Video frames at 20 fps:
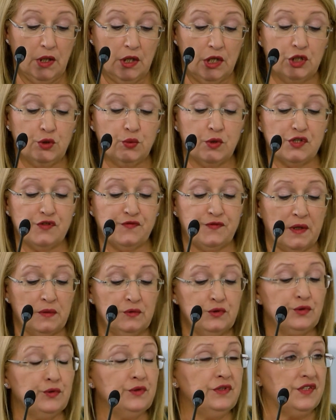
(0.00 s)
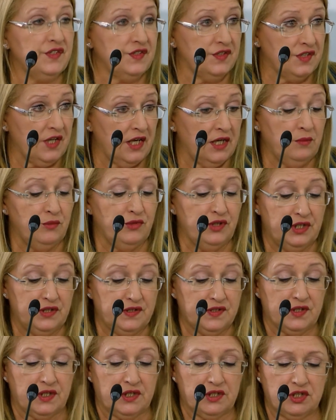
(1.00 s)
It was found through the same
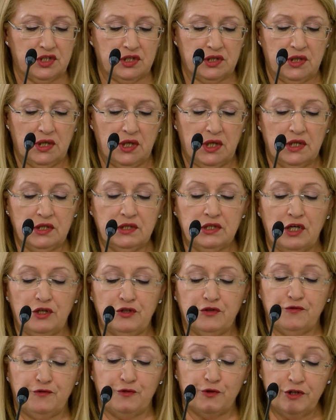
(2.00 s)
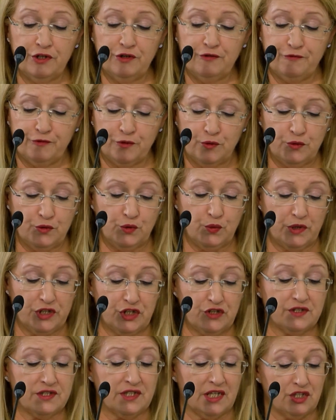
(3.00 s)
research that for the food
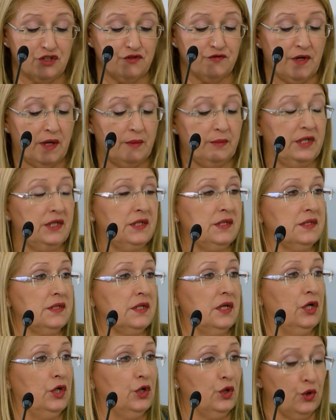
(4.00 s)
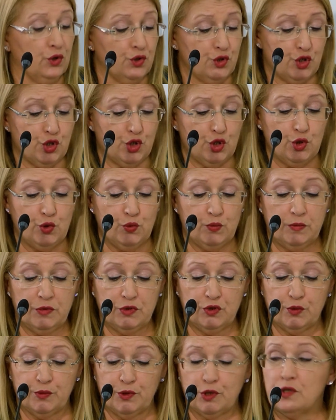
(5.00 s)
which such families consume
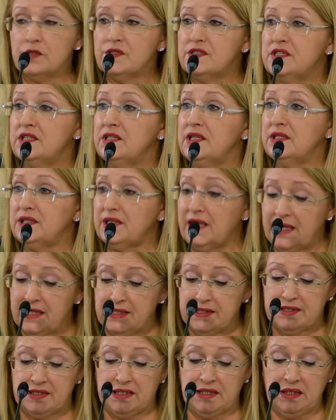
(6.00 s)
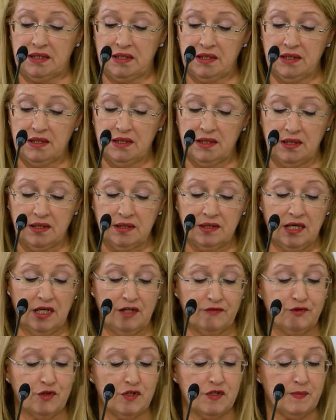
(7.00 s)
to be considered healthy, they
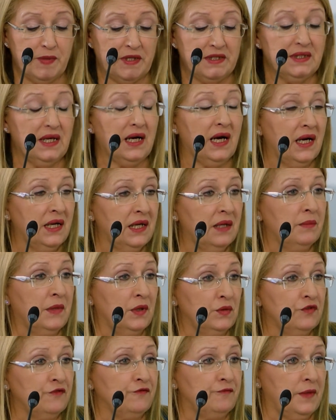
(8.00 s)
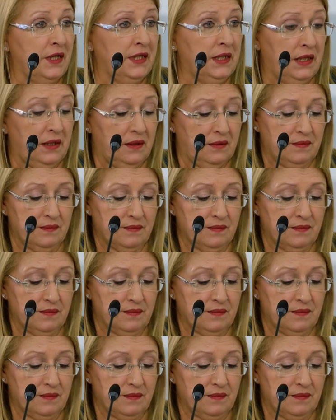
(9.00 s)
have to spend a high amount of money.